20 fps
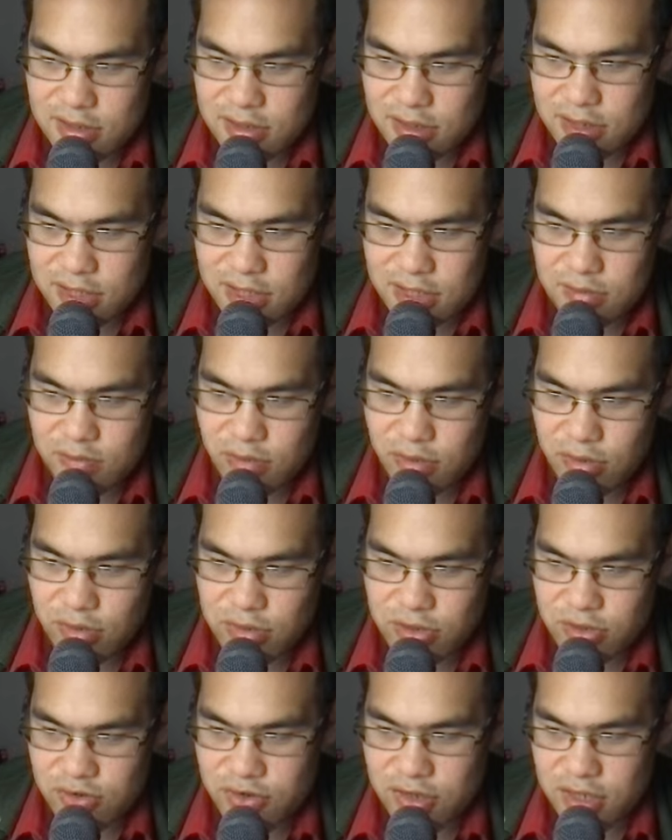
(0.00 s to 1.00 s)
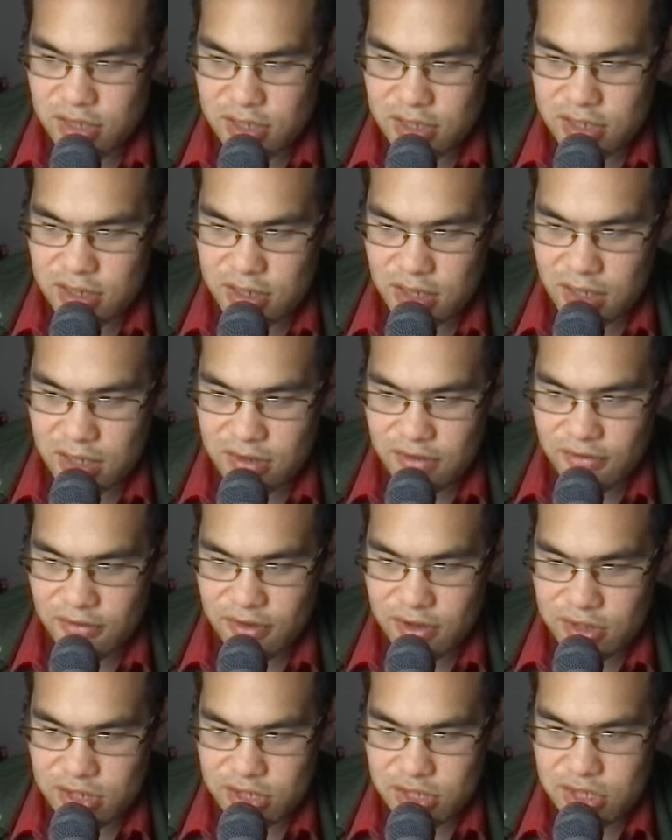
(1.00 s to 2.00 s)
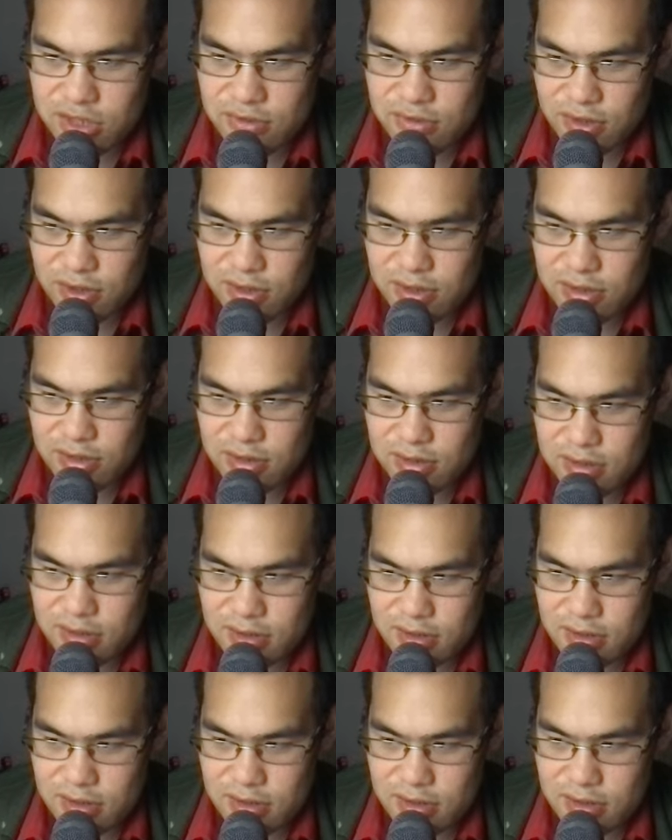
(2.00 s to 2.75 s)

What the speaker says: lean poultry and the fish, right?